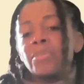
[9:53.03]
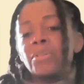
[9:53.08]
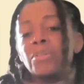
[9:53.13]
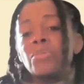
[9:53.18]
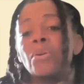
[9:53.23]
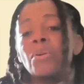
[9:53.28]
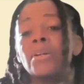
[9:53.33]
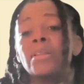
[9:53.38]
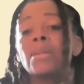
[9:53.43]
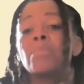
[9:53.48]

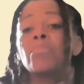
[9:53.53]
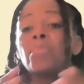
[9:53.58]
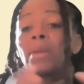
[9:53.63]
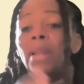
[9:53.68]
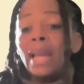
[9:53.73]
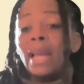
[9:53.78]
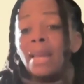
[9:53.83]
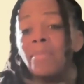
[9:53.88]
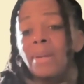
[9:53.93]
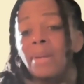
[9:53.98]
you are then
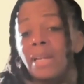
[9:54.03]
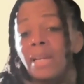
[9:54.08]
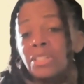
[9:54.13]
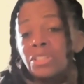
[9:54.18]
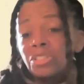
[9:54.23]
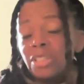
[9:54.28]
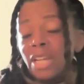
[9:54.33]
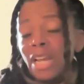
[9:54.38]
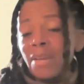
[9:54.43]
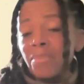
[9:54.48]
blaming
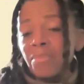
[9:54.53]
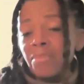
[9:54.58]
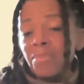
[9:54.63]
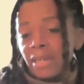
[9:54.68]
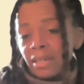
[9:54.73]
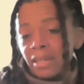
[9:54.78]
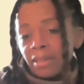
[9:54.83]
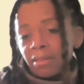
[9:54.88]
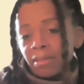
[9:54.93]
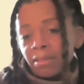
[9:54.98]
and
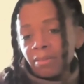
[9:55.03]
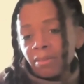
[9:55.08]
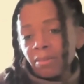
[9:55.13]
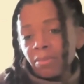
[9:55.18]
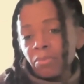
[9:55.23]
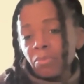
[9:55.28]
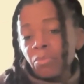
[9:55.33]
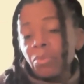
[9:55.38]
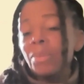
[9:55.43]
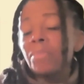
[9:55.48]
shaming
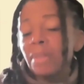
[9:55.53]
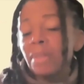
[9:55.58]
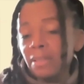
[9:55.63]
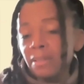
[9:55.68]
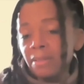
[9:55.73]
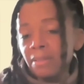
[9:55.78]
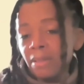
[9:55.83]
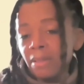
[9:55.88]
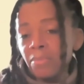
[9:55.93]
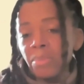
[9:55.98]

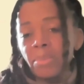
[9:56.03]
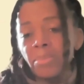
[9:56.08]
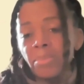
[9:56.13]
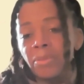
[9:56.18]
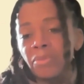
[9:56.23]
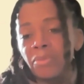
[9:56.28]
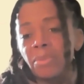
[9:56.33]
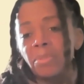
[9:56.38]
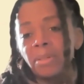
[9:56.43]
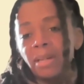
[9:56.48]
women and
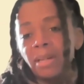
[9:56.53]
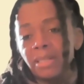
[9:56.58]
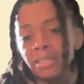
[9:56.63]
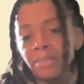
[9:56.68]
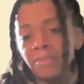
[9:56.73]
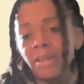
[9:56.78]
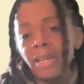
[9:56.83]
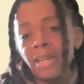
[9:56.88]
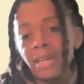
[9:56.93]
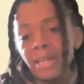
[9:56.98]
people of
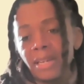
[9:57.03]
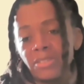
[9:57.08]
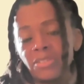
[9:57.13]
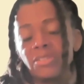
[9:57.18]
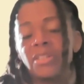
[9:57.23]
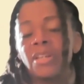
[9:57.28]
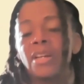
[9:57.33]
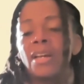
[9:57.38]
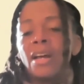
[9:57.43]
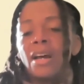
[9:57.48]
reproductive
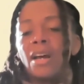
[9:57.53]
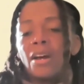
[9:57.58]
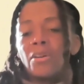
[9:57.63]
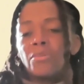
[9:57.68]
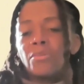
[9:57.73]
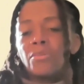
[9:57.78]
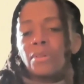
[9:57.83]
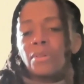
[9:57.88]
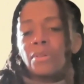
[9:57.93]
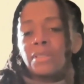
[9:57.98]
age
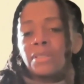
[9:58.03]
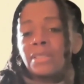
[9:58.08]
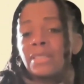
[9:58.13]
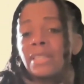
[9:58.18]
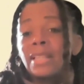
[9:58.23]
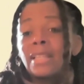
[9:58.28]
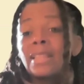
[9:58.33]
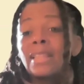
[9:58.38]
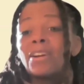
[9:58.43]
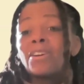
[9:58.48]
to
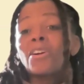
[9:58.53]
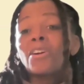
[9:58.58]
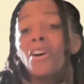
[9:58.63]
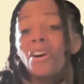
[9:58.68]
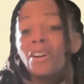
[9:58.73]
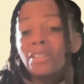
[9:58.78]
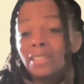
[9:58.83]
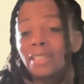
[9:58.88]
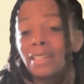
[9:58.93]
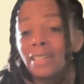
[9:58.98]
say that they're
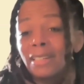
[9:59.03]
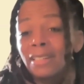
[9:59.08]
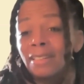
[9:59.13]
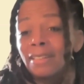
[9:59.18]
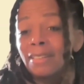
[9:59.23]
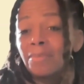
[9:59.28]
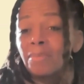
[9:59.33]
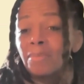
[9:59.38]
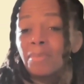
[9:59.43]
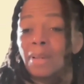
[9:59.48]
causing
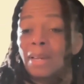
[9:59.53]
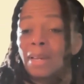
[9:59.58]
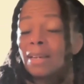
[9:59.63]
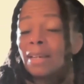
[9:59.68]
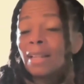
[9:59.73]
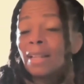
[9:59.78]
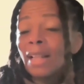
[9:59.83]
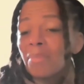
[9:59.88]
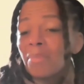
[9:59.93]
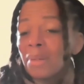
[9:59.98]

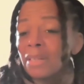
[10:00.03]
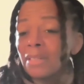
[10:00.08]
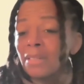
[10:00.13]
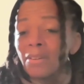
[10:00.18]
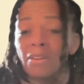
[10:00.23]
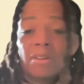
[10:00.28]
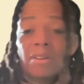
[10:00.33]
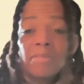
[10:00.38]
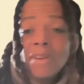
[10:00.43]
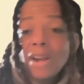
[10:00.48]
in
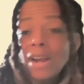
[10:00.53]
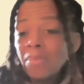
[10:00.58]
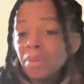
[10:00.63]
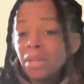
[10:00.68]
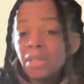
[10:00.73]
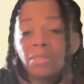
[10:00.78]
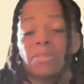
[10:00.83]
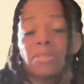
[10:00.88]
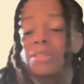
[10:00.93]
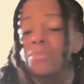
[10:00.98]
climate or
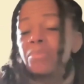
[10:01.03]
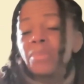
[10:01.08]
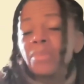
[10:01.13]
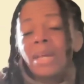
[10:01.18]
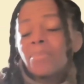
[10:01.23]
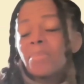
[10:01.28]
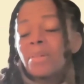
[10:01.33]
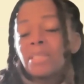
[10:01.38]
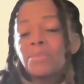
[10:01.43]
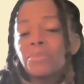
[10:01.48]
environment. You can
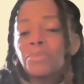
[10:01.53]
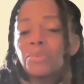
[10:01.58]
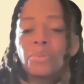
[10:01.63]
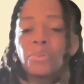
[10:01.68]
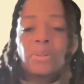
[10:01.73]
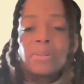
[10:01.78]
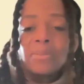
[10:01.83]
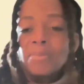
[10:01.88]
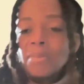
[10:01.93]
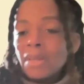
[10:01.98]
blame us
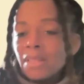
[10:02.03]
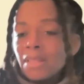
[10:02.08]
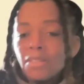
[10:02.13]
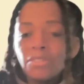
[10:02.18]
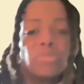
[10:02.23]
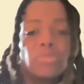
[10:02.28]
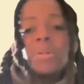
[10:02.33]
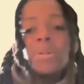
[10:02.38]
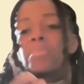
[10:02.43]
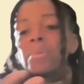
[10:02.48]
for
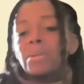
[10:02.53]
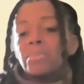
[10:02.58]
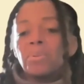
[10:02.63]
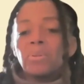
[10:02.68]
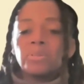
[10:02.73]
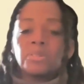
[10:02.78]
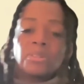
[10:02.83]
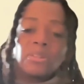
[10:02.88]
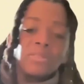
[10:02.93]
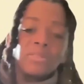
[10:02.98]
there's too many
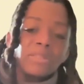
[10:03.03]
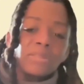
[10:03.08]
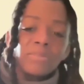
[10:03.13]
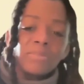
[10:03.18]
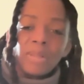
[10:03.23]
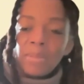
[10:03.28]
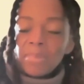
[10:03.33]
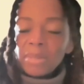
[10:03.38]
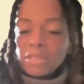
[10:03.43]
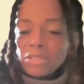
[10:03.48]
people, so
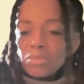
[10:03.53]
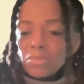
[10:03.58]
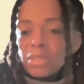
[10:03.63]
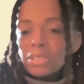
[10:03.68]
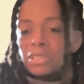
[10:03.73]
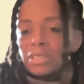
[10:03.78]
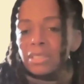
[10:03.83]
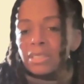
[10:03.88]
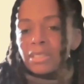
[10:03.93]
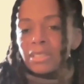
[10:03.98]
that means too
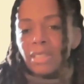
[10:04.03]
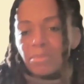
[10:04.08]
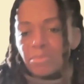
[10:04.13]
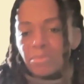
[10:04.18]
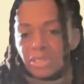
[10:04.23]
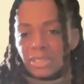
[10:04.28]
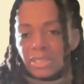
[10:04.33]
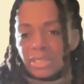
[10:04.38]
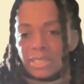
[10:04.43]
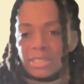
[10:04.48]
much
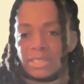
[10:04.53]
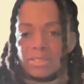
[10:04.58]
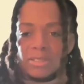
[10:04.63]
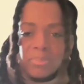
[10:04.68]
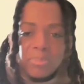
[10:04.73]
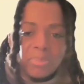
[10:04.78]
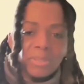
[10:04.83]
consumption, and so